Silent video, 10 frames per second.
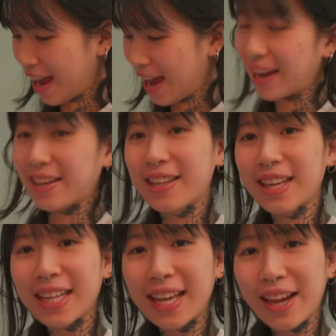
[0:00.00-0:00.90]
I did
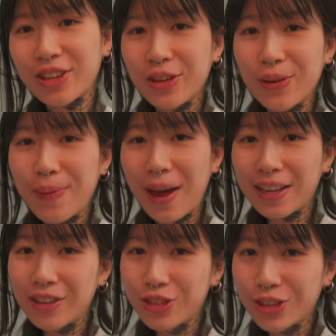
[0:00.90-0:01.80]
this tattoo back
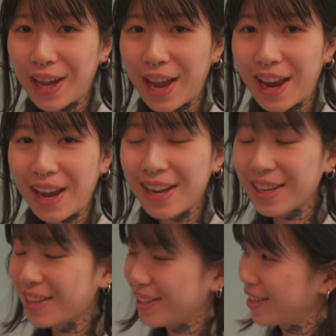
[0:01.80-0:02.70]
in July.
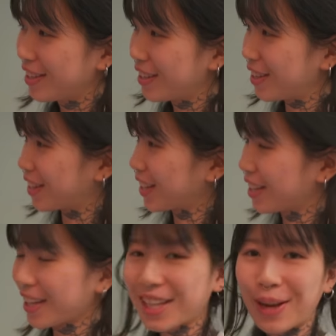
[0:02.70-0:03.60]
It's
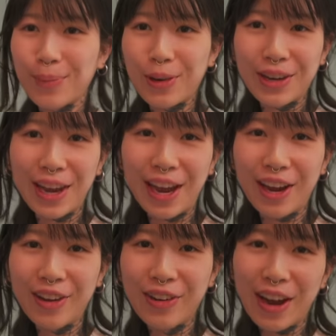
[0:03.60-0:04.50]
December
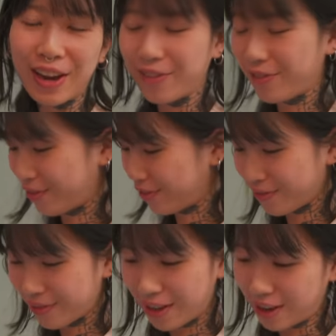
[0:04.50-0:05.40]
now.
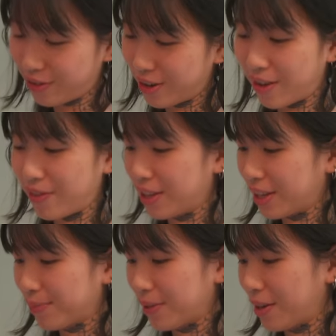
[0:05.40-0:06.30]
I don't have an
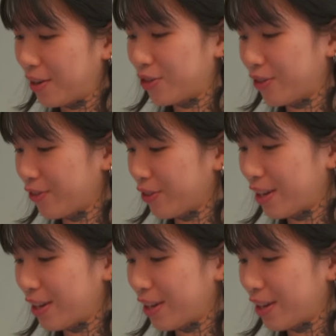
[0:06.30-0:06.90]
explanation for